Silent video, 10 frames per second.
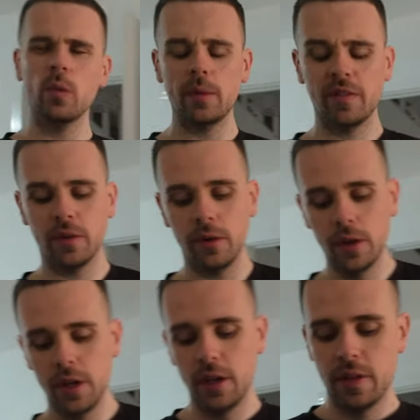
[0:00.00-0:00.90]
or the week before,
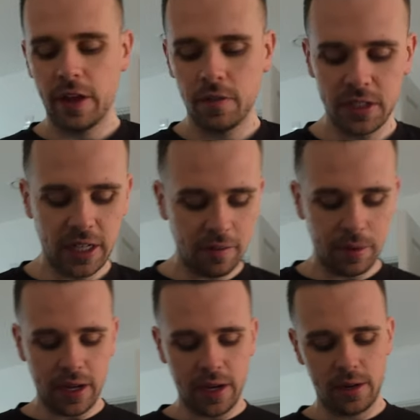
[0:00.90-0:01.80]
they obviously gave me
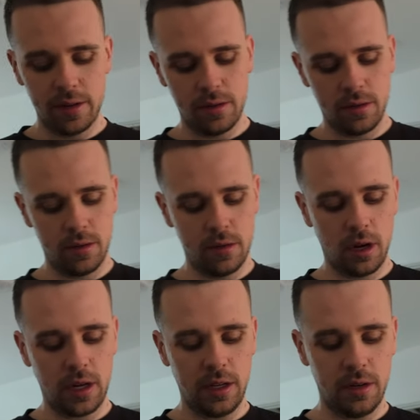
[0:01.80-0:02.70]
that
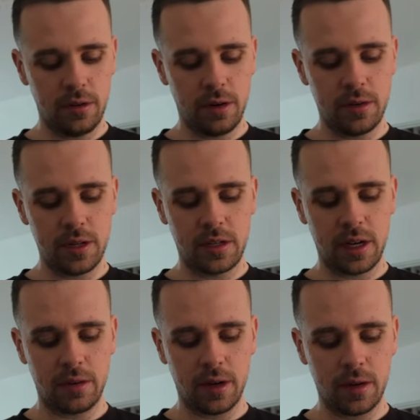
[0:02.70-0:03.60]
€90
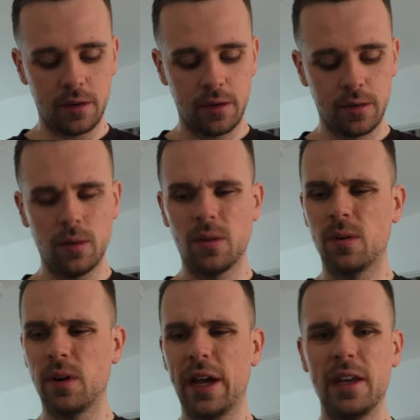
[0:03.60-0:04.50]
discount code or
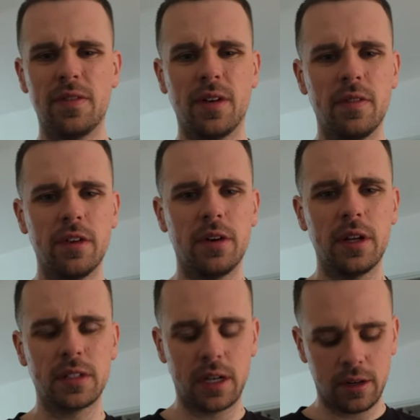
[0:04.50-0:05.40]
€85
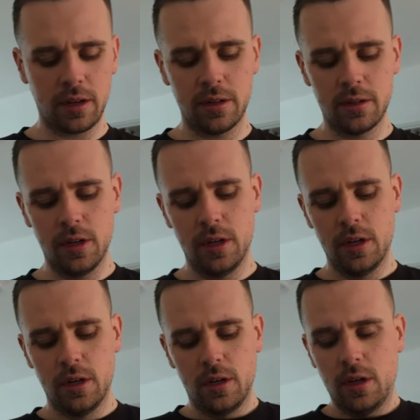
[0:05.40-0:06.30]
discount code.
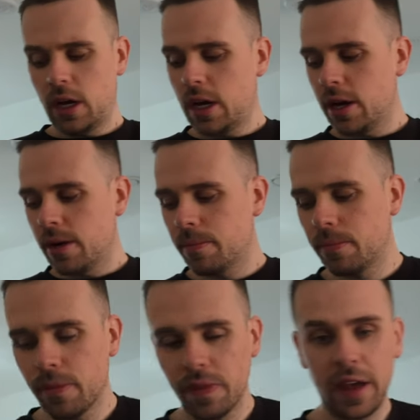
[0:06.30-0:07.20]

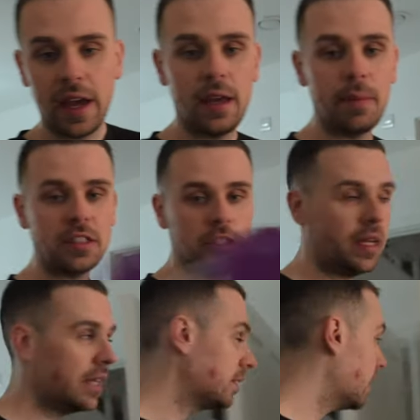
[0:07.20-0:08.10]
They messaged
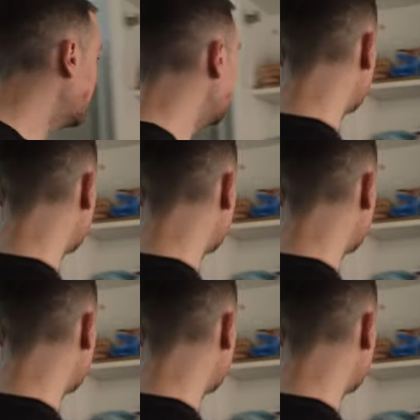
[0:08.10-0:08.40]
me yesterday